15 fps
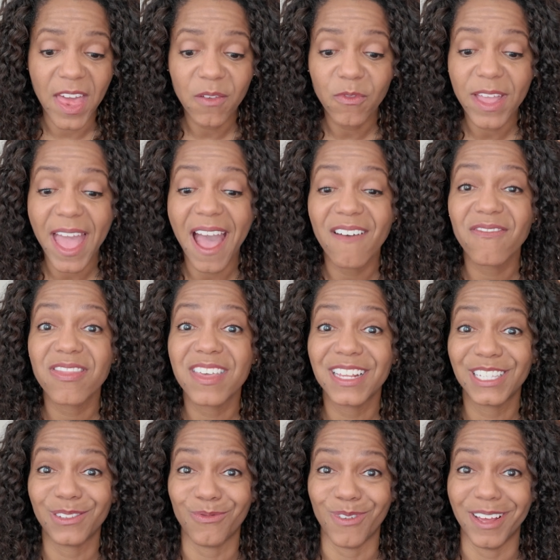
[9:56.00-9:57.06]
then we have
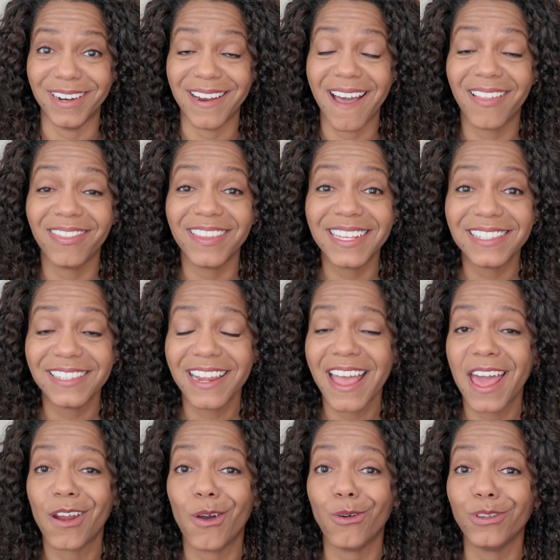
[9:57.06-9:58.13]
this one listed
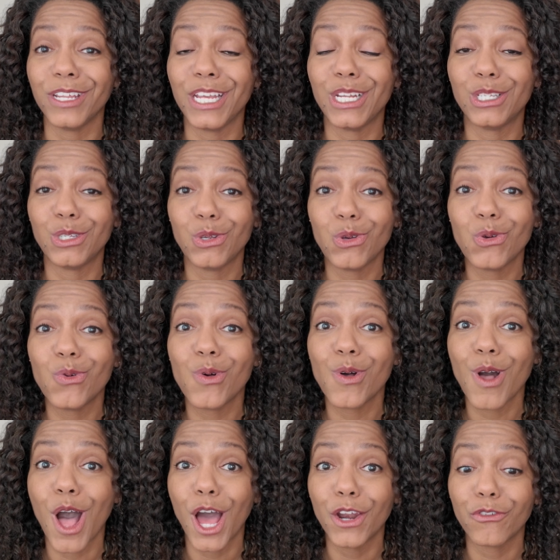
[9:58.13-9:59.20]
at only
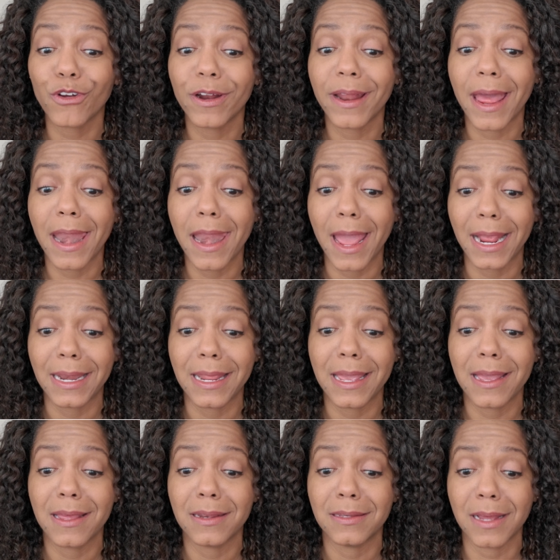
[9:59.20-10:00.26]

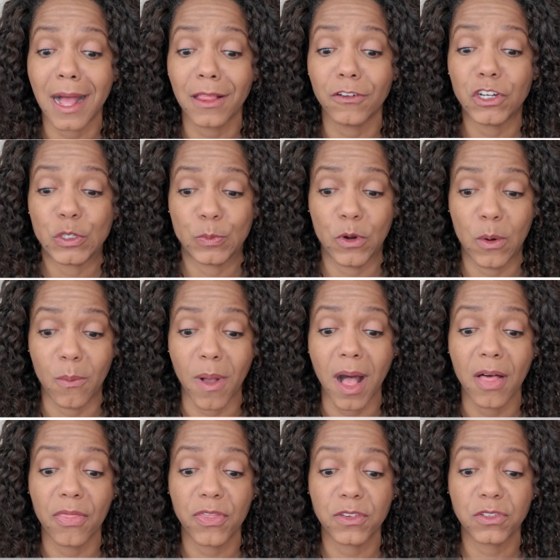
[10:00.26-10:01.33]
$290 per
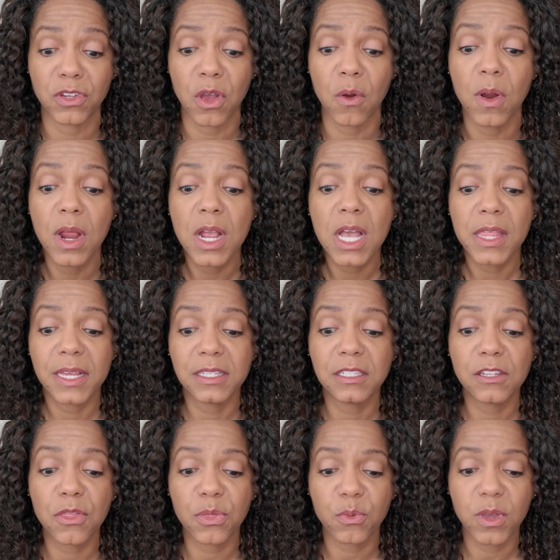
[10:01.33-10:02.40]
month. So this is
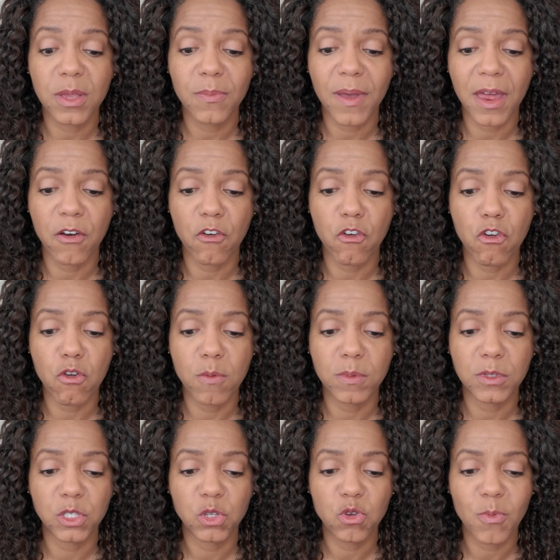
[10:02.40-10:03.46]
a
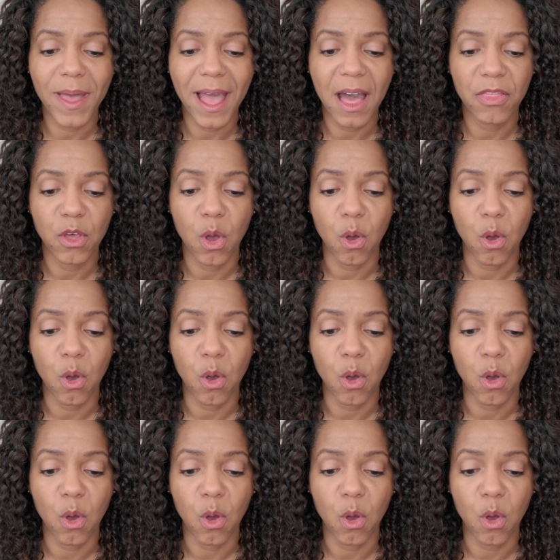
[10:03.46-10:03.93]
3-bedroom, 2-bath